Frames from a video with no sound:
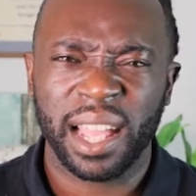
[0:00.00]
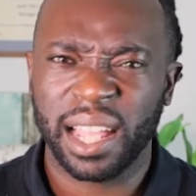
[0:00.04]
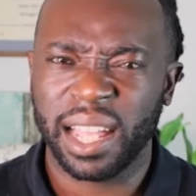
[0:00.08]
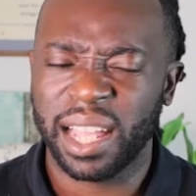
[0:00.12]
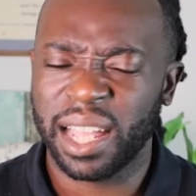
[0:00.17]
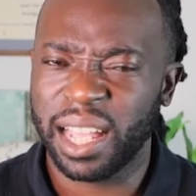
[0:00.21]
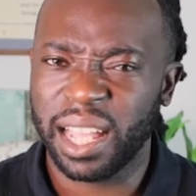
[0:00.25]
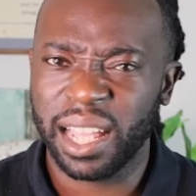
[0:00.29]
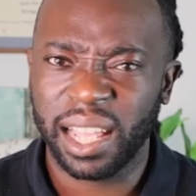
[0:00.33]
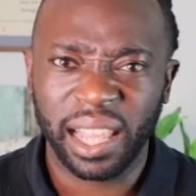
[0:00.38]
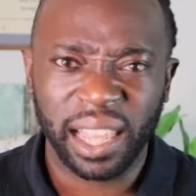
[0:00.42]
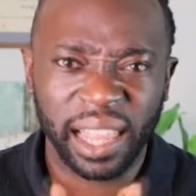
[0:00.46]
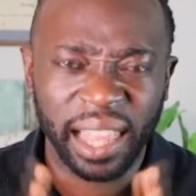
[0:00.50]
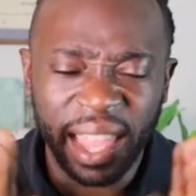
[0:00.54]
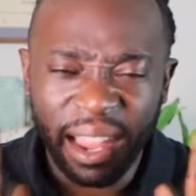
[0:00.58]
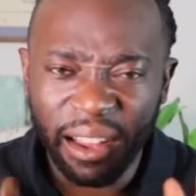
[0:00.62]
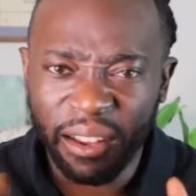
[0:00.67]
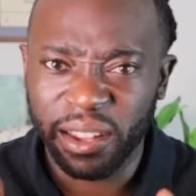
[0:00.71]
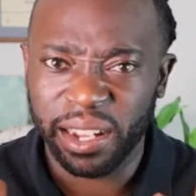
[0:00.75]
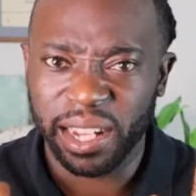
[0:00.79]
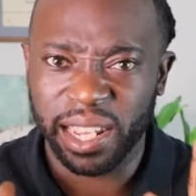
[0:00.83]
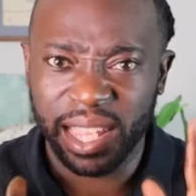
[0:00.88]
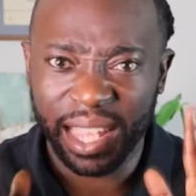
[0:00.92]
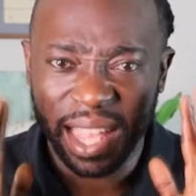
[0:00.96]

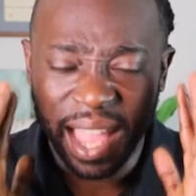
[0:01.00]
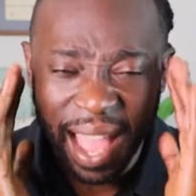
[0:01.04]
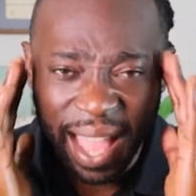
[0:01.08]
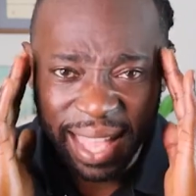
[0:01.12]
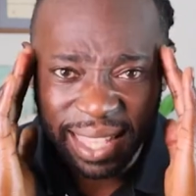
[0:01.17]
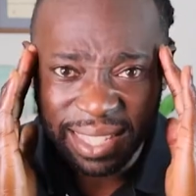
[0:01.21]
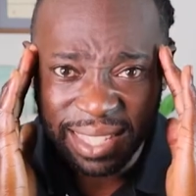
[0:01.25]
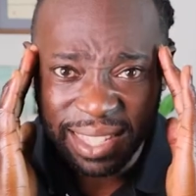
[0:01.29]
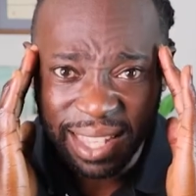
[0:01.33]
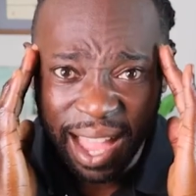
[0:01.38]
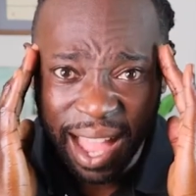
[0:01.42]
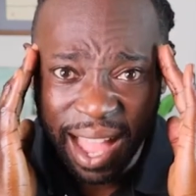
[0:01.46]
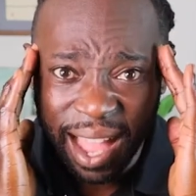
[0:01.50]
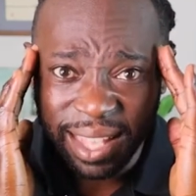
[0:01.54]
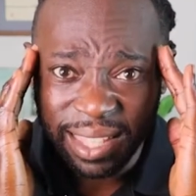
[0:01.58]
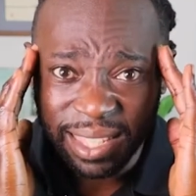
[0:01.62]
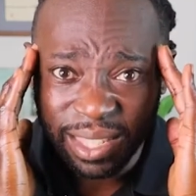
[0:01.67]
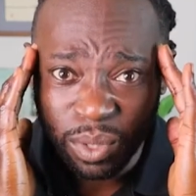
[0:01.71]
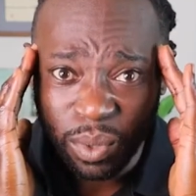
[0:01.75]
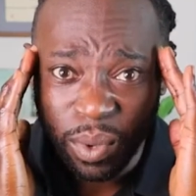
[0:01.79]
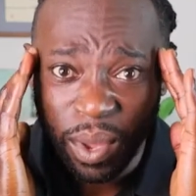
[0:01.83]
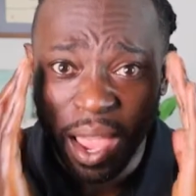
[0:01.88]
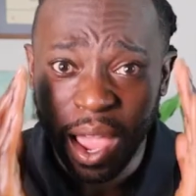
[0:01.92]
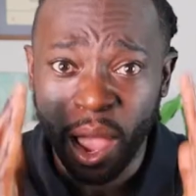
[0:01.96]
clarity, ask God
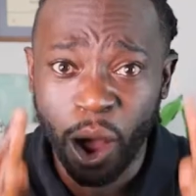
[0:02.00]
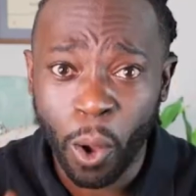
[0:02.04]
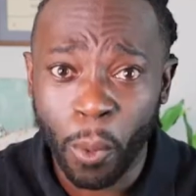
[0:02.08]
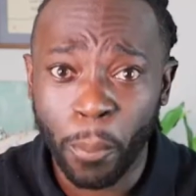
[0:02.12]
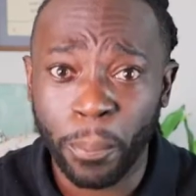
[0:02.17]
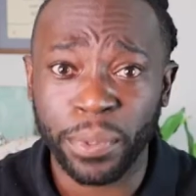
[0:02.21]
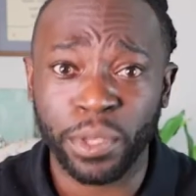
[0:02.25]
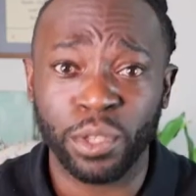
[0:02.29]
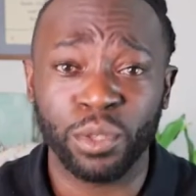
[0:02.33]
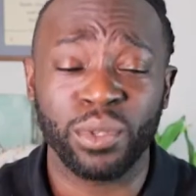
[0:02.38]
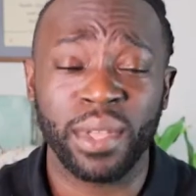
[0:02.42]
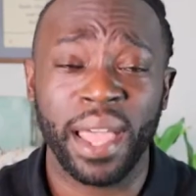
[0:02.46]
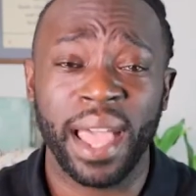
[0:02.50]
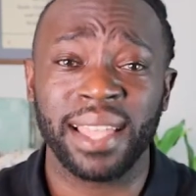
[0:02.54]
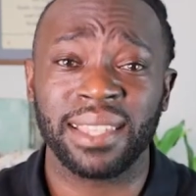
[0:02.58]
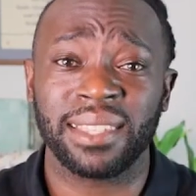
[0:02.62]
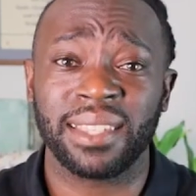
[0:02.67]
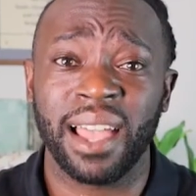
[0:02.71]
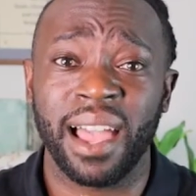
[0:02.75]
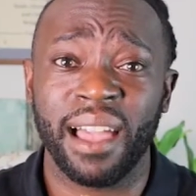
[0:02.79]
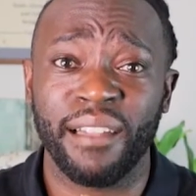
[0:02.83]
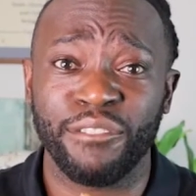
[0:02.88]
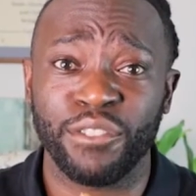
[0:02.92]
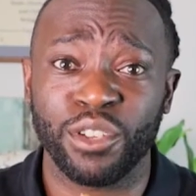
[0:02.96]
to help you,
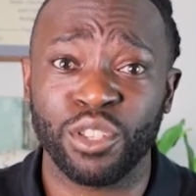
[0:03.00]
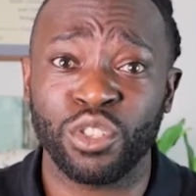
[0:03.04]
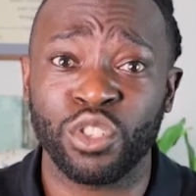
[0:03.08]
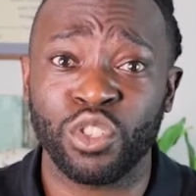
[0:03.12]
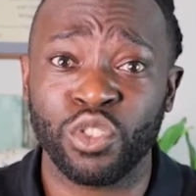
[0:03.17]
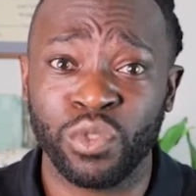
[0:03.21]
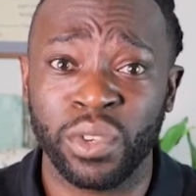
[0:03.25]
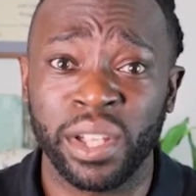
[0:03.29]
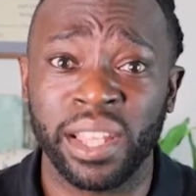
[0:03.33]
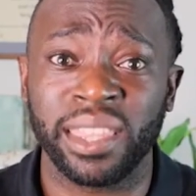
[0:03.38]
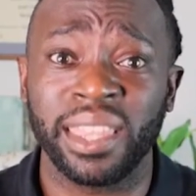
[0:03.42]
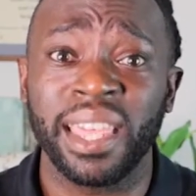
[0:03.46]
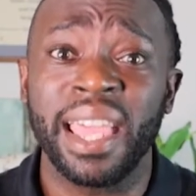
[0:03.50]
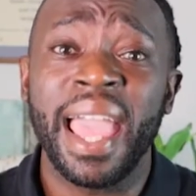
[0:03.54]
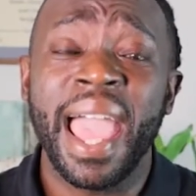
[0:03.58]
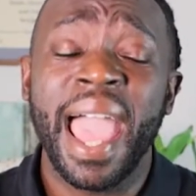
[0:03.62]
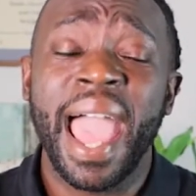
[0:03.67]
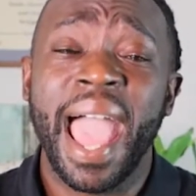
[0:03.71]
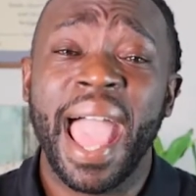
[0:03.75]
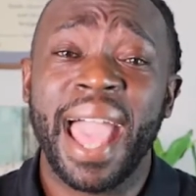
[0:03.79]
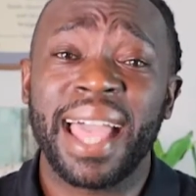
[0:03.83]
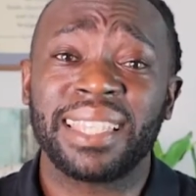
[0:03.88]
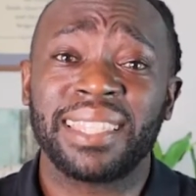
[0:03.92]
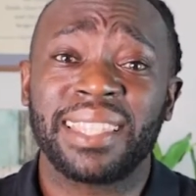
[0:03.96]
ask God for strength,
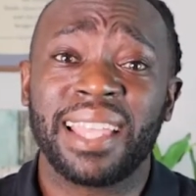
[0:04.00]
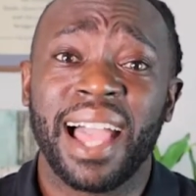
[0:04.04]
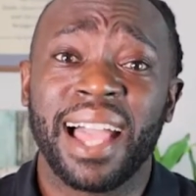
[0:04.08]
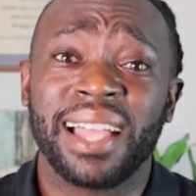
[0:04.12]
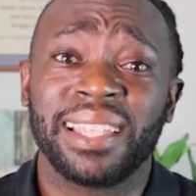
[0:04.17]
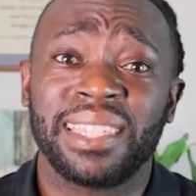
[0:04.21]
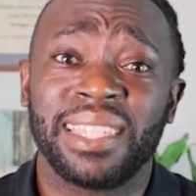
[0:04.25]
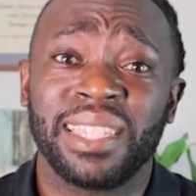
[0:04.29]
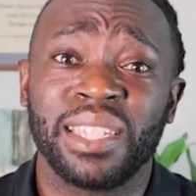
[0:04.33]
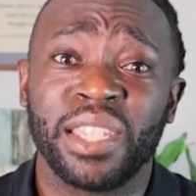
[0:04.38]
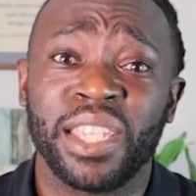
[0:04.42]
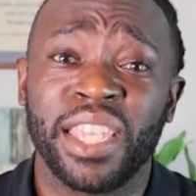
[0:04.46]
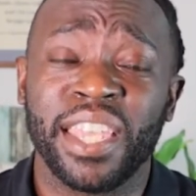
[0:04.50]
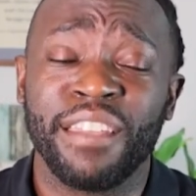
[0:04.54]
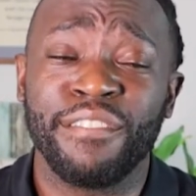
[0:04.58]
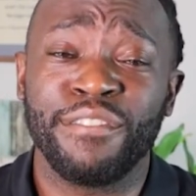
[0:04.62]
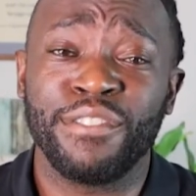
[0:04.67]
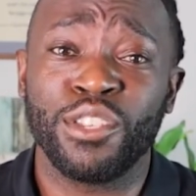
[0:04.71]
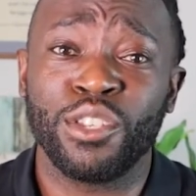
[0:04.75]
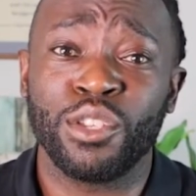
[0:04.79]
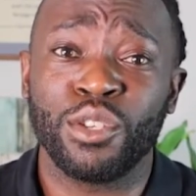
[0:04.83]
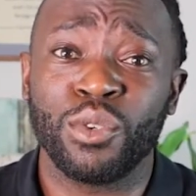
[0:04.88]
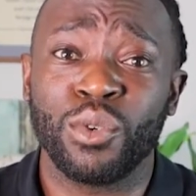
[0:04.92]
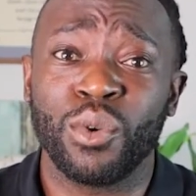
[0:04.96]
ask God to give
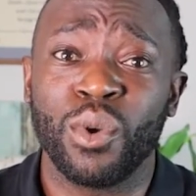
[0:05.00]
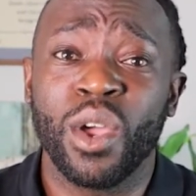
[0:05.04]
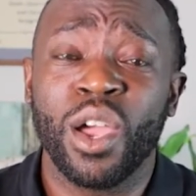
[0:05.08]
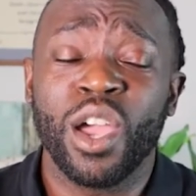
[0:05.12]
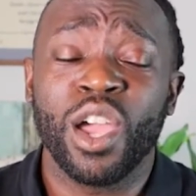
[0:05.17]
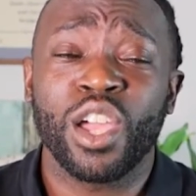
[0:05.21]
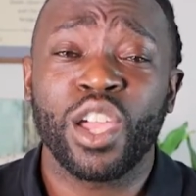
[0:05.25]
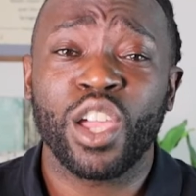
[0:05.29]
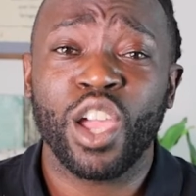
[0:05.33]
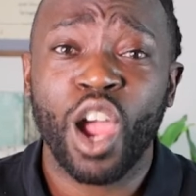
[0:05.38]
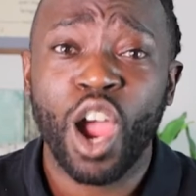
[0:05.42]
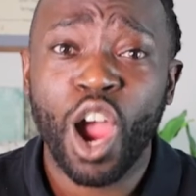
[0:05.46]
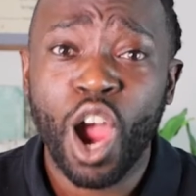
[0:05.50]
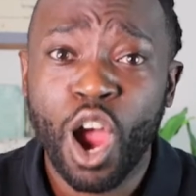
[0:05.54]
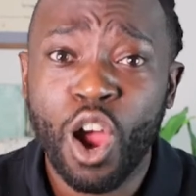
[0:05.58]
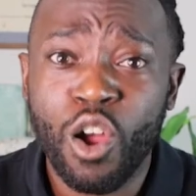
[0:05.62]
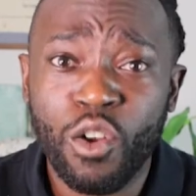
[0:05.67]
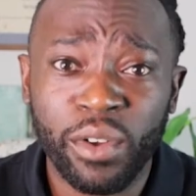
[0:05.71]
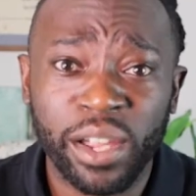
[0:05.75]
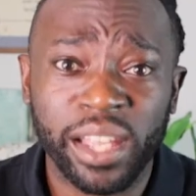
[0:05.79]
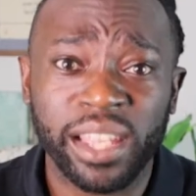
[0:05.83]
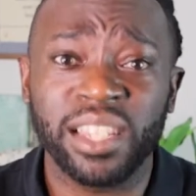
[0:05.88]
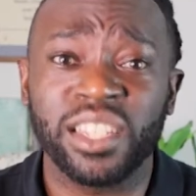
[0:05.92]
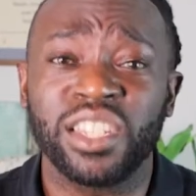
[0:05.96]
you
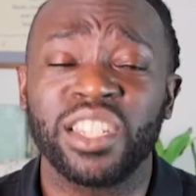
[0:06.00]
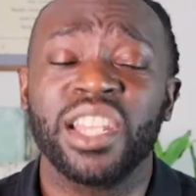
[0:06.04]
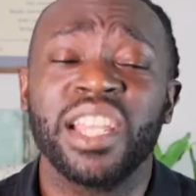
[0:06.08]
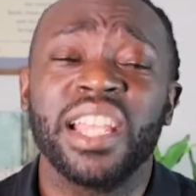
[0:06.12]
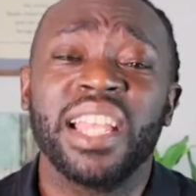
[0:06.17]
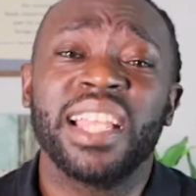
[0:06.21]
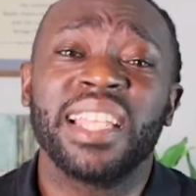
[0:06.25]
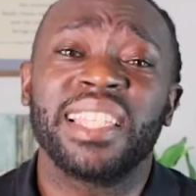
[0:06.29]
courage,